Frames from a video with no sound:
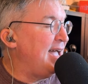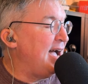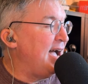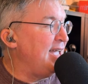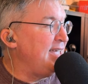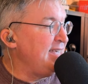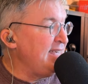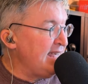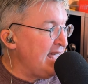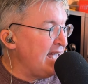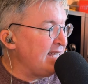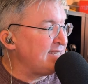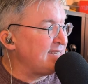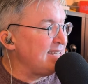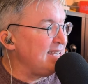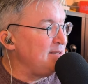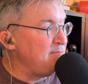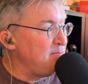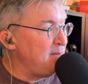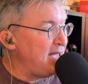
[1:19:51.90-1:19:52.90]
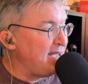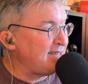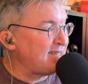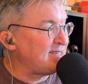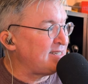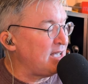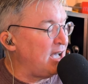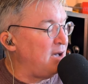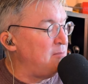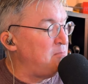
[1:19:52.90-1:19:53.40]
yes, it
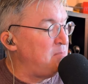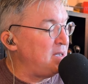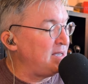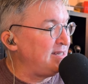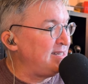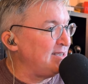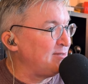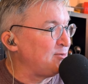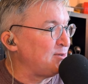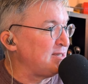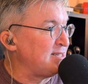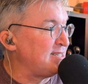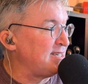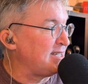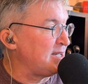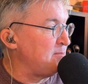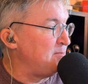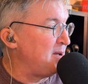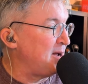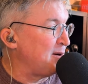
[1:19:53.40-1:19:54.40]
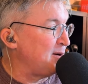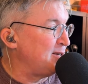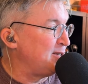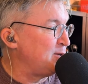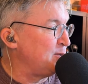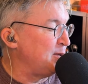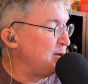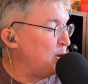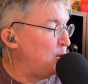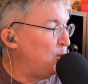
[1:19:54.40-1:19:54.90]
makes a big difference to compare it
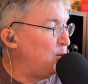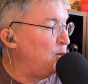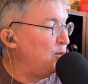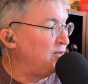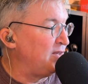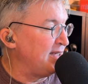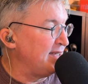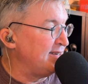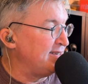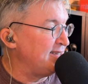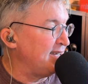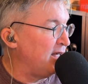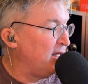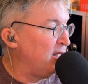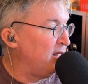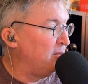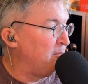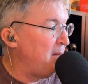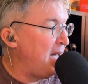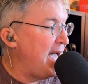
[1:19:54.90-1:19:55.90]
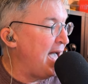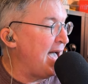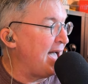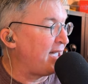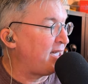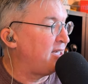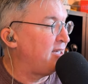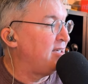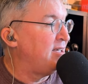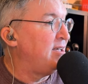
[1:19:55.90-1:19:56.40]
to an old Intel
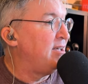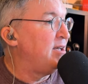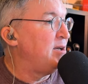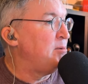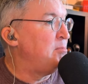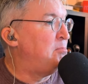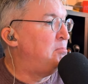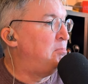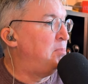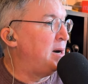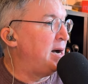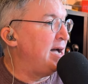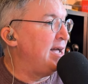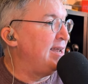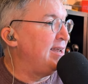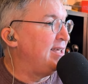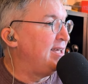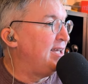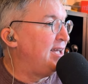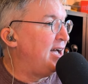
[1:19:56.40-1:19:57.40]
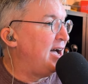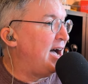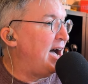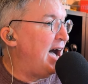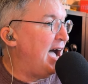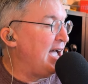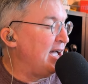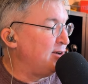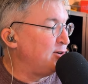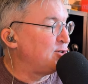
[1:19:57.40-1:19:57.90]
Mac, but
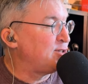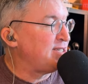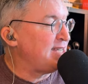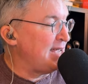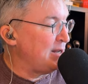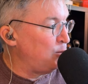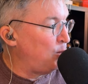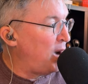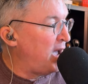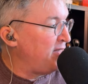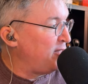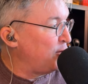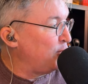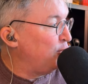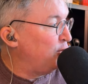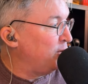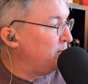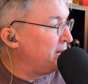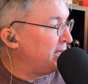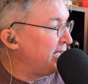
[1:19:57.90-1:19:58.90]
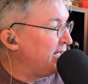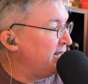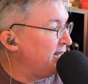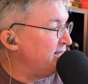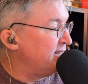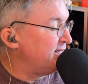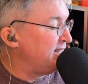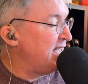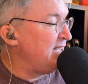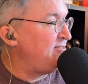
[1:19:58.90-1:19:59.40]
I understand why they're doing it.
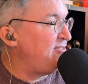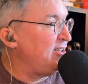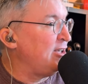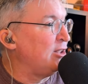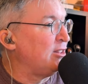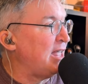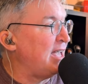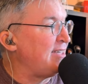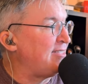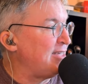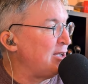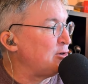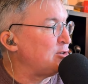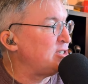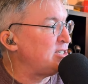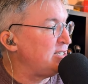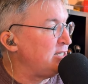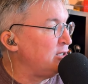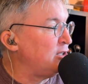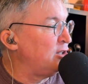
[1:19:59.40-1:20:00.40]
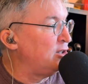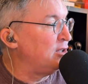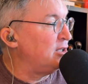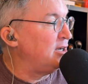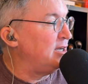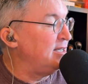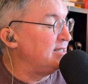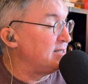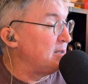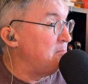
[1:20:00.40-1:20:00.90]
Is they feel like there still
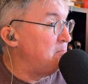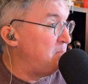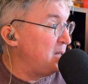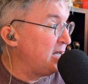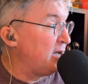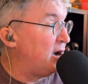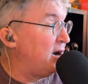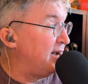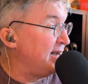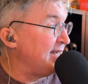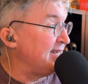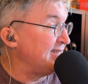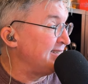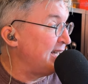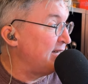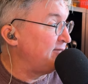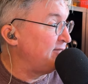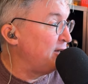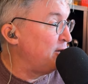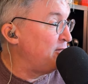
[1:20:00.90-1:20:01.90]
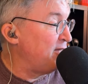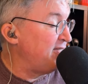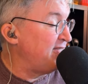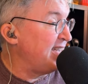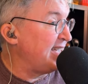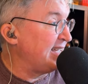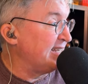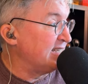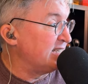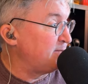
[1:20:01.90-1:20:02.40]
is a big audience out there that
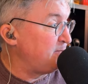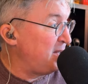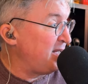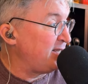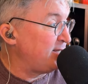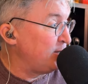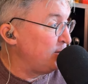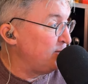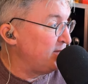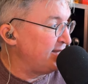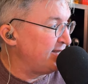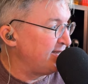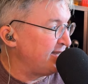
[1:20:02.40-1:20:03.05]
they can speak to that